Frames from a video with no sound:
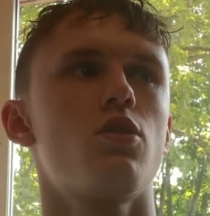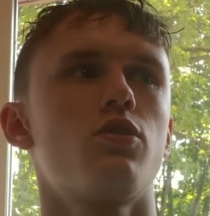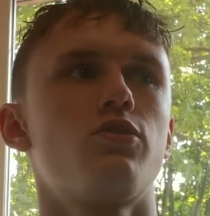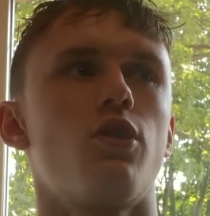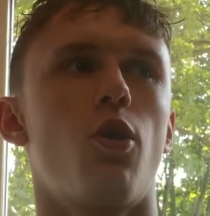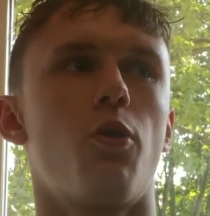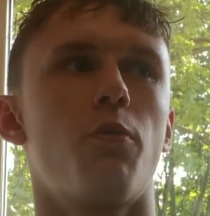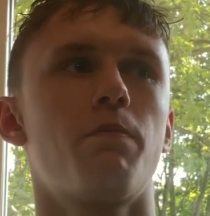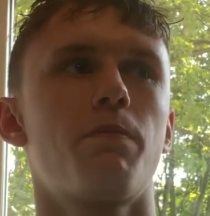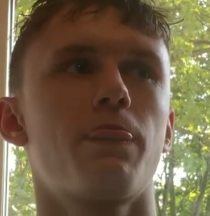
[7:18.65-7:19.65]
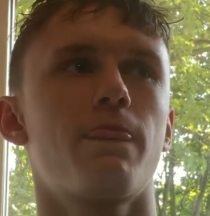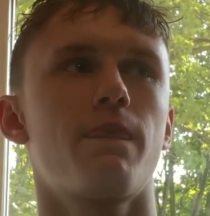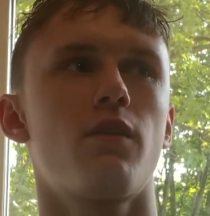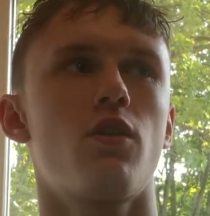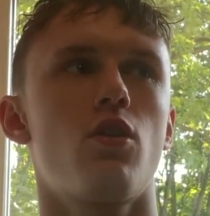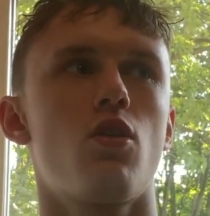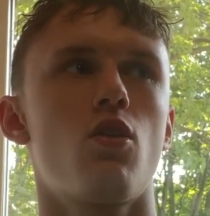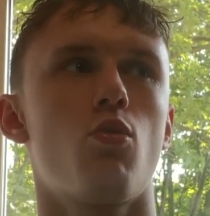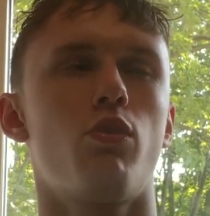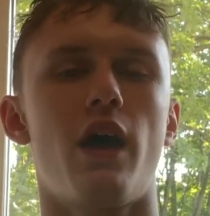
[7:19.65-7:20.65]
So
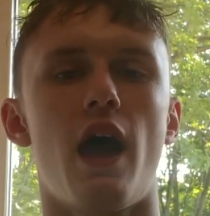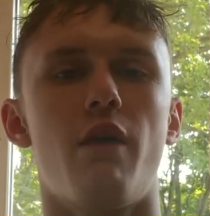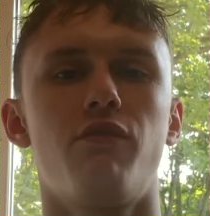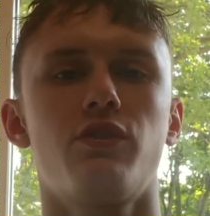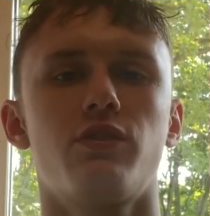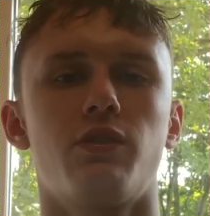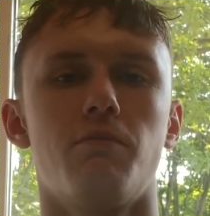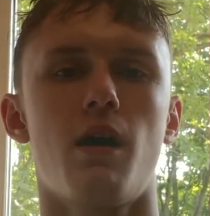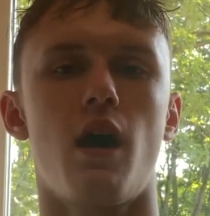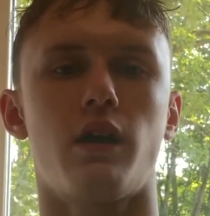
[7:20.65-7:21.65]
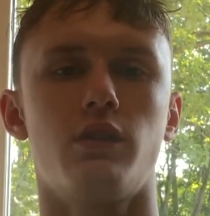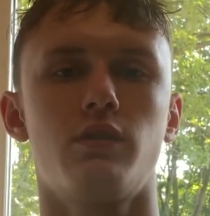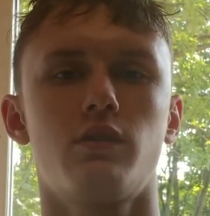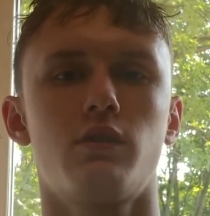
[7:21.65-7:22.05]
with that emphasis in mind,